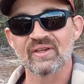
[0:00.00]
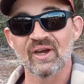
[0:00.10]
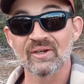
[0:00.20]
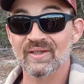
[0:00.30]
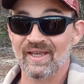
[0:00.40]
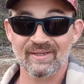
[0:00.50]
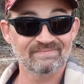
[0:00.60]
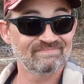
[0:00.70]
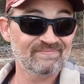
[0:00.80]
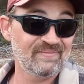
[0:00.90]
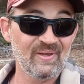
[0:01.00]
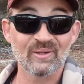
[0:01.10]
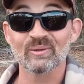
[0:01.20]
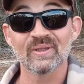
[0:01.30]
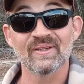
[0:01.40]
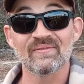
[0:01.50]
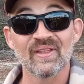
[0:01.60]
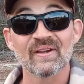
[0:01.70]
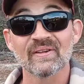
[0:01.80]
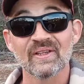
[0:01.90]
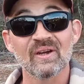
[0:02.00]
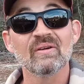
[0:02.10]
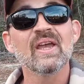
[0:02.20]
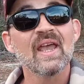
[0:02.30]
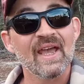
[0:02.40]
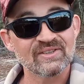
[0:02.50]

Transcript: the gunk and it'll live there, you know.